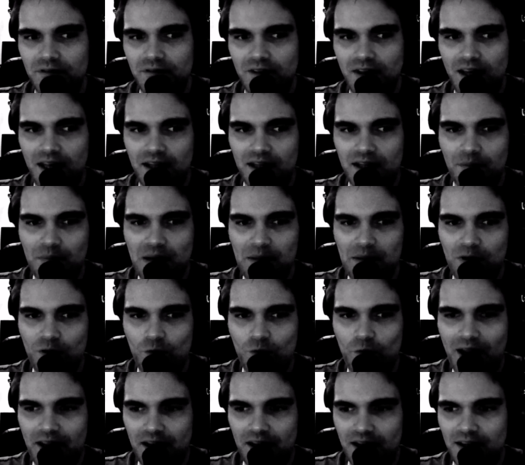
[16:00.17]
and then maybe
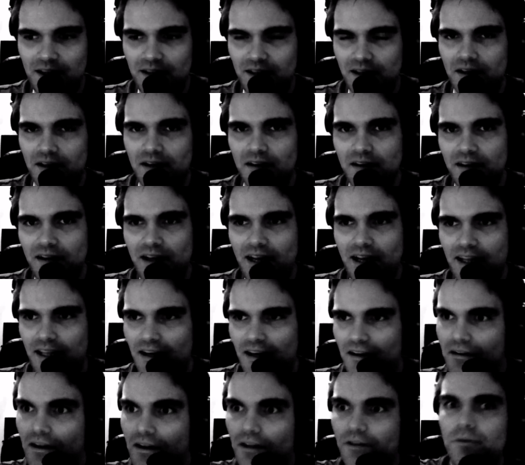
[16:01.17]
wait a year and get
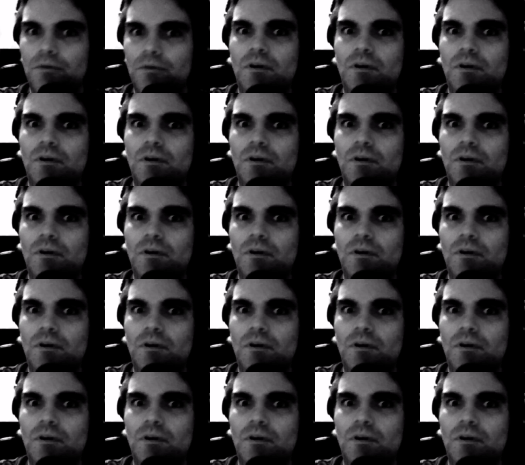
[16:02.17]
another